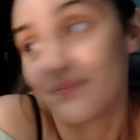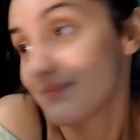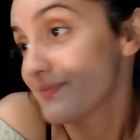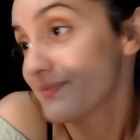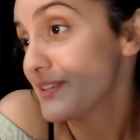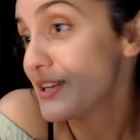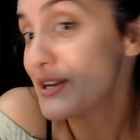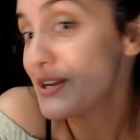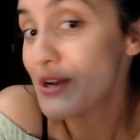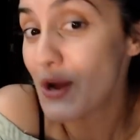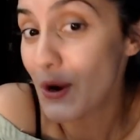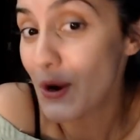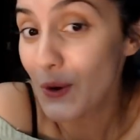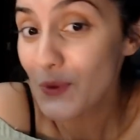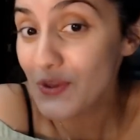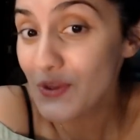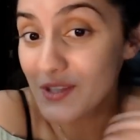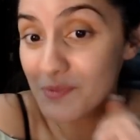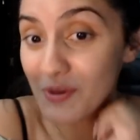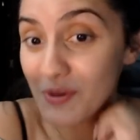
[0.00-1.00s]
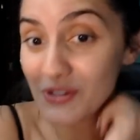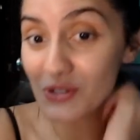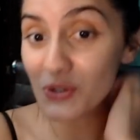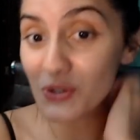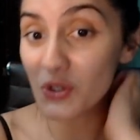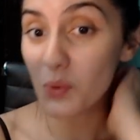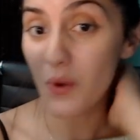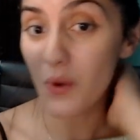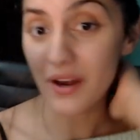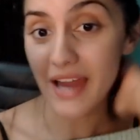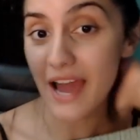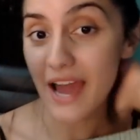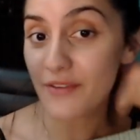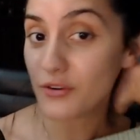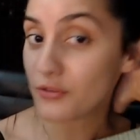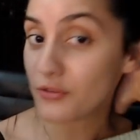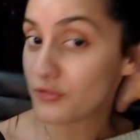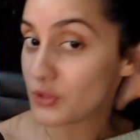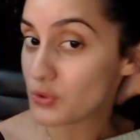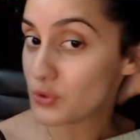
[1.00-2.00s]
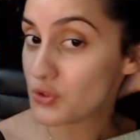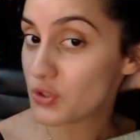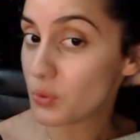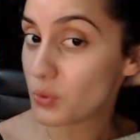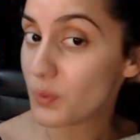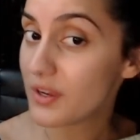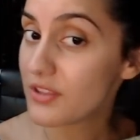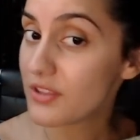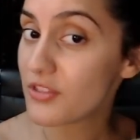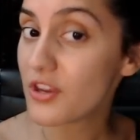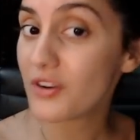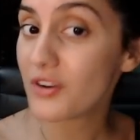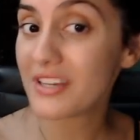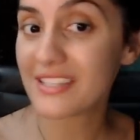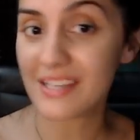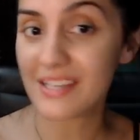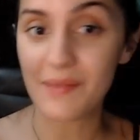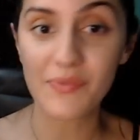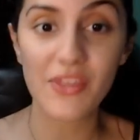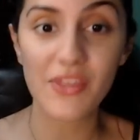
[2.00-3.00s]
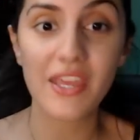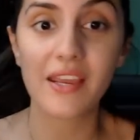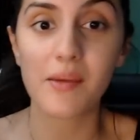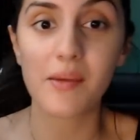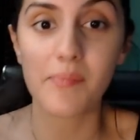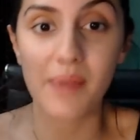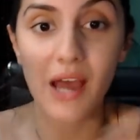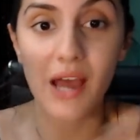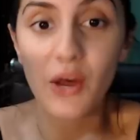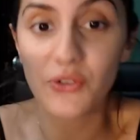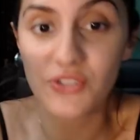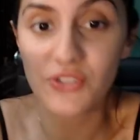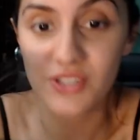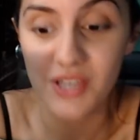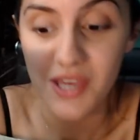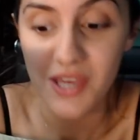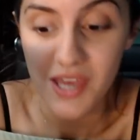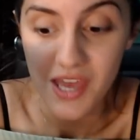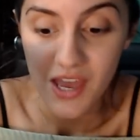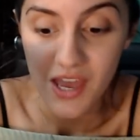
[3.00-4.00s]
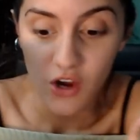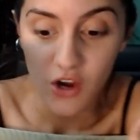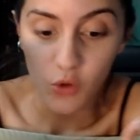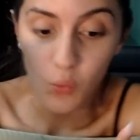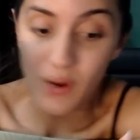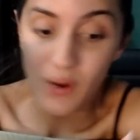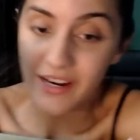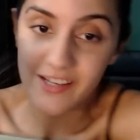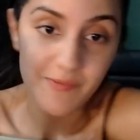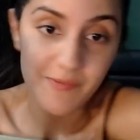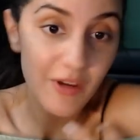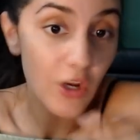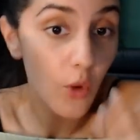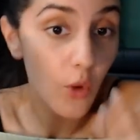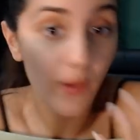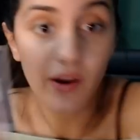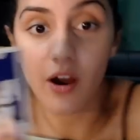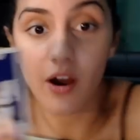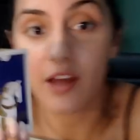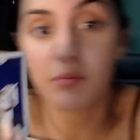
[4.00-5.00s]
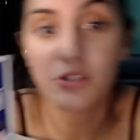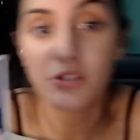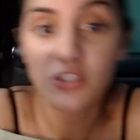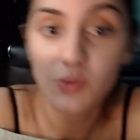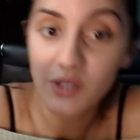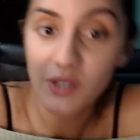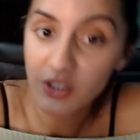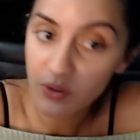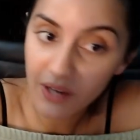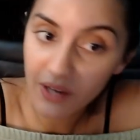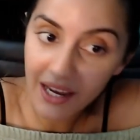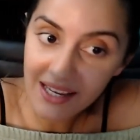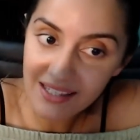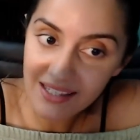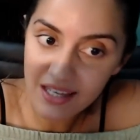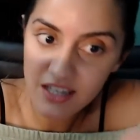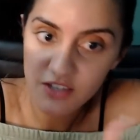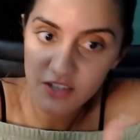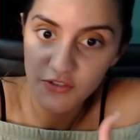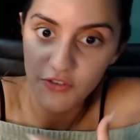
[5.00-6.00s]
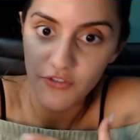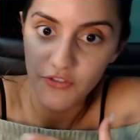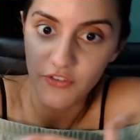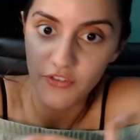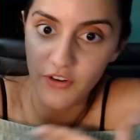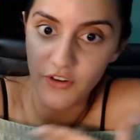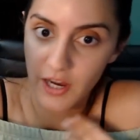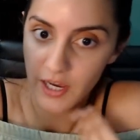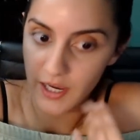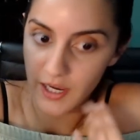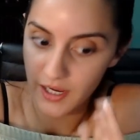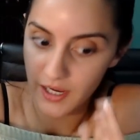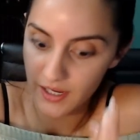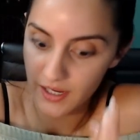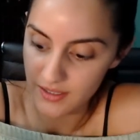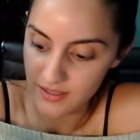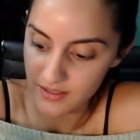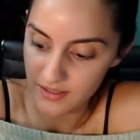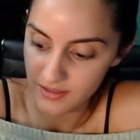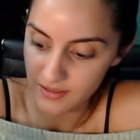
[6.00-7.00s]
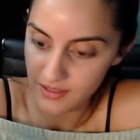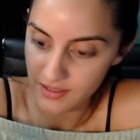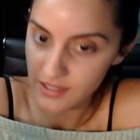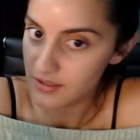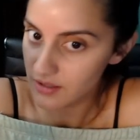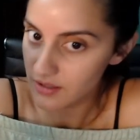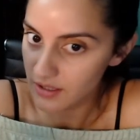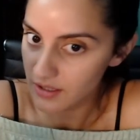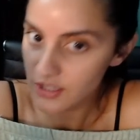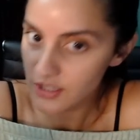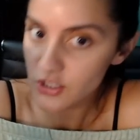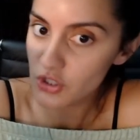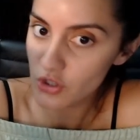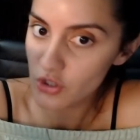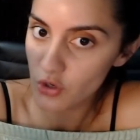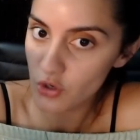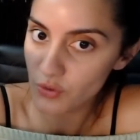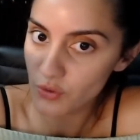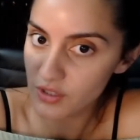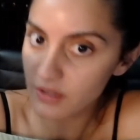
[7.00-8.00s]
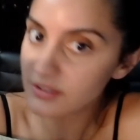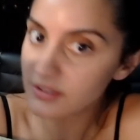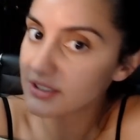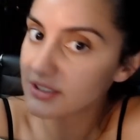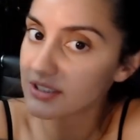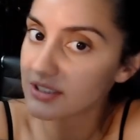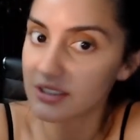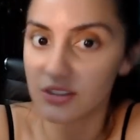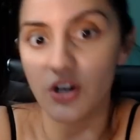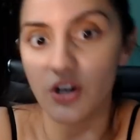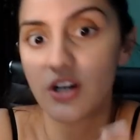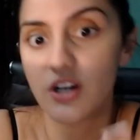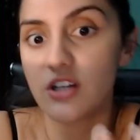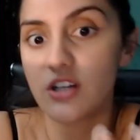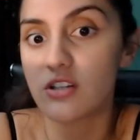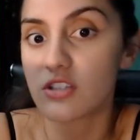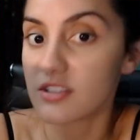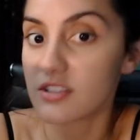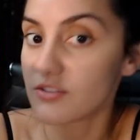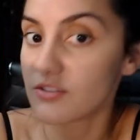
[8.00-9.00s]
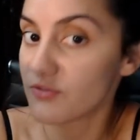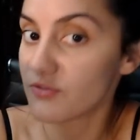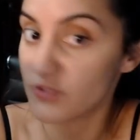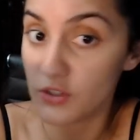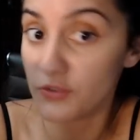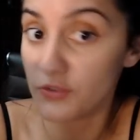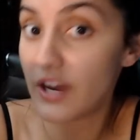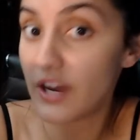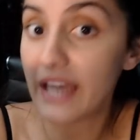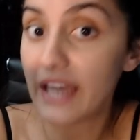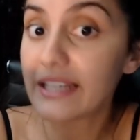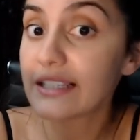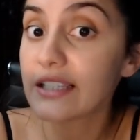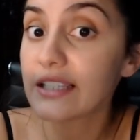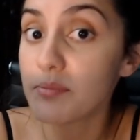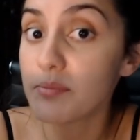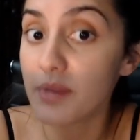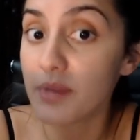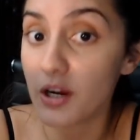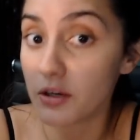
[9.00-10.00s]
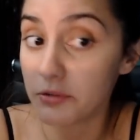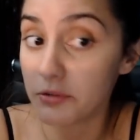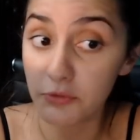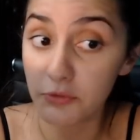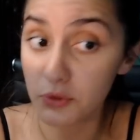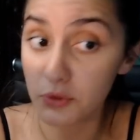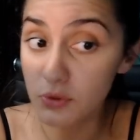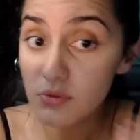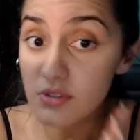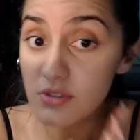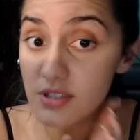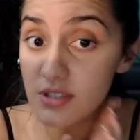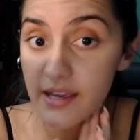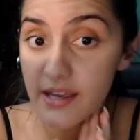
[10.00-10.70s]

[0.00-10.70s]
you know, this person who you want to have a future with. There is something about what has been going on between you guys that is finally starting to show results. It's starting to finally bear fruit.